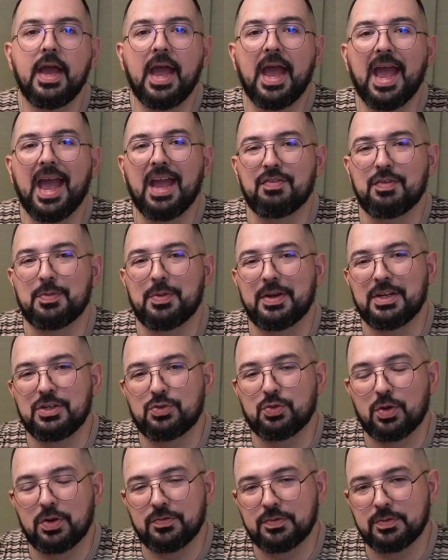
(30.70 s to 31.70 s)
Hey everybody,
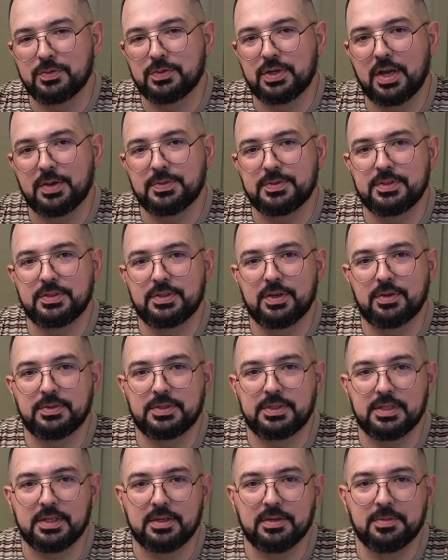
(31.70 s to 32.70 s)
Jordan from Shops and Stones
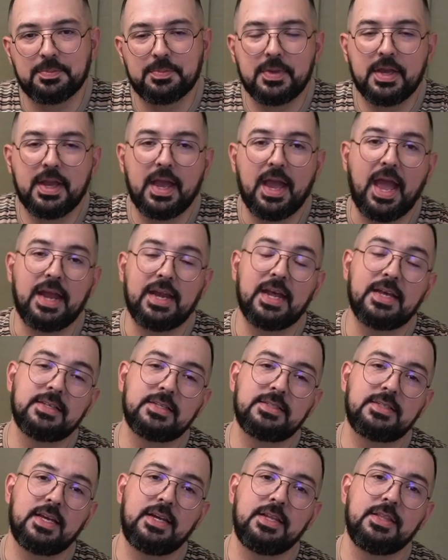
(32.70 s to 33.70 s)
here. And as
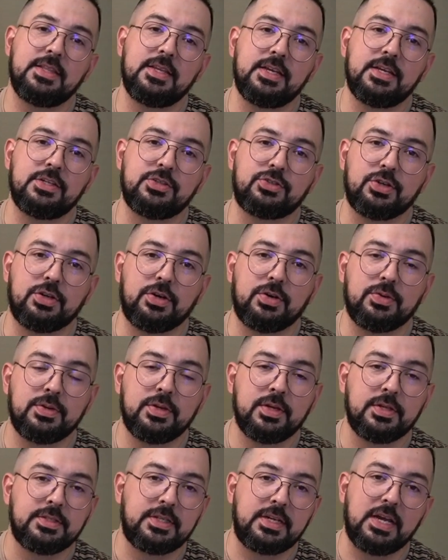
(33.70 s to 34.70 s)
I said in the intro,
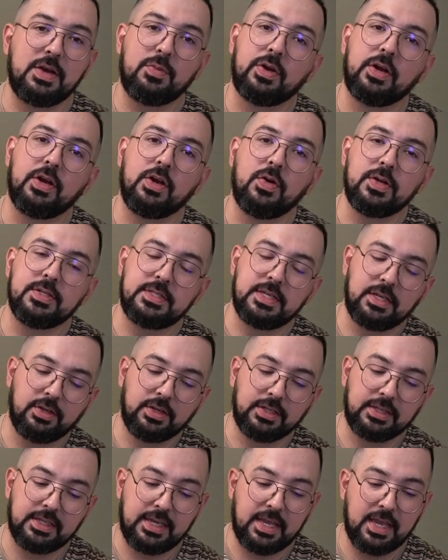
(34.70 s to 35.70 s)
today we're going to go ahead and take a look
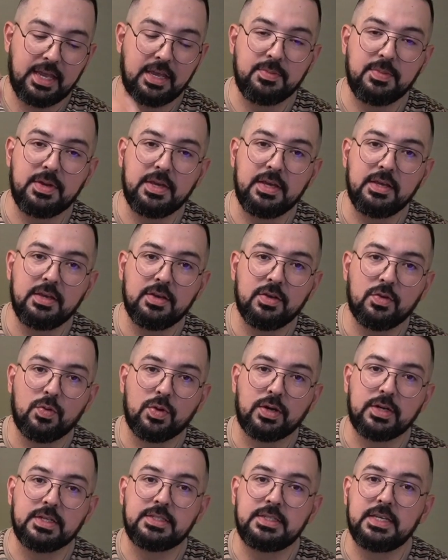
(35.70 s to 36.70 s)
at the KME. We're
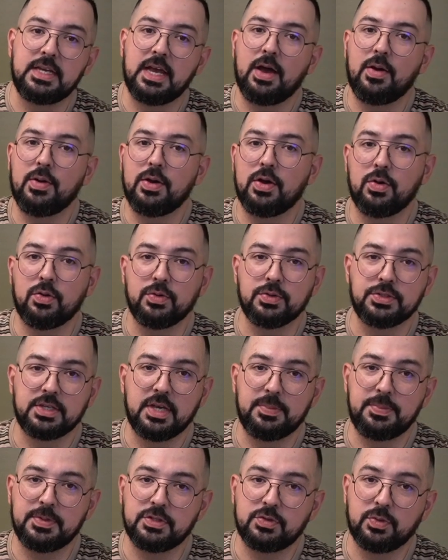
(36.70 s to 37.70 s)
going to see how it holds
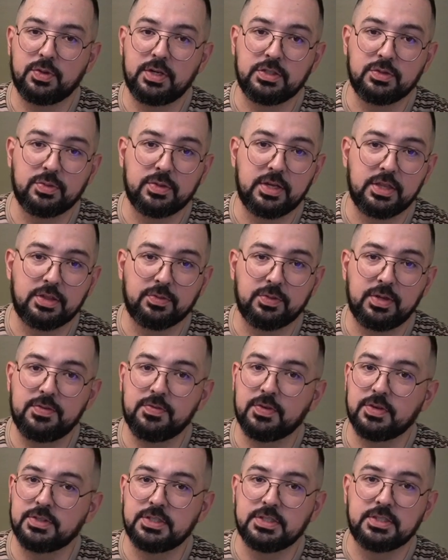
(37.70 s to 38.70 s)
up in 2023
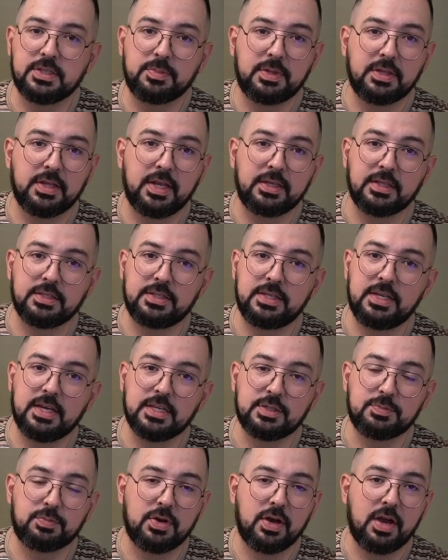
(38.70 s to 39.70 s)
versus something like the
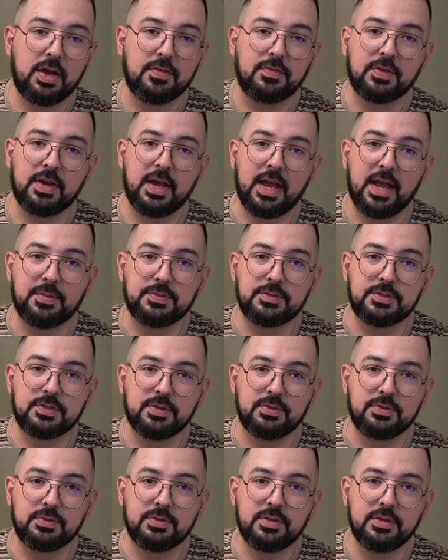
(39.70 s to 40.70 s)
TS Prof or
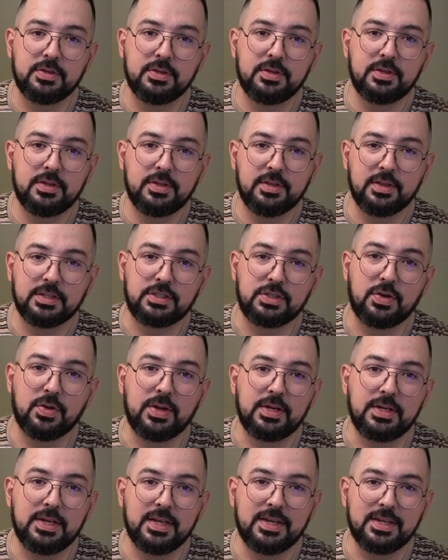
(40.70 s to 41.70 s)
Halfstone. Let's go
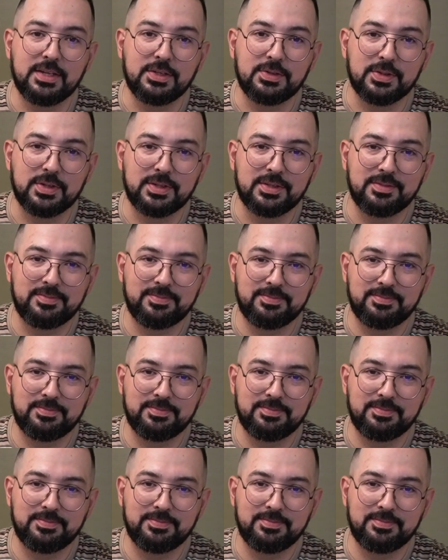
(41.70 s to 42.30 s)
ahead and get into it.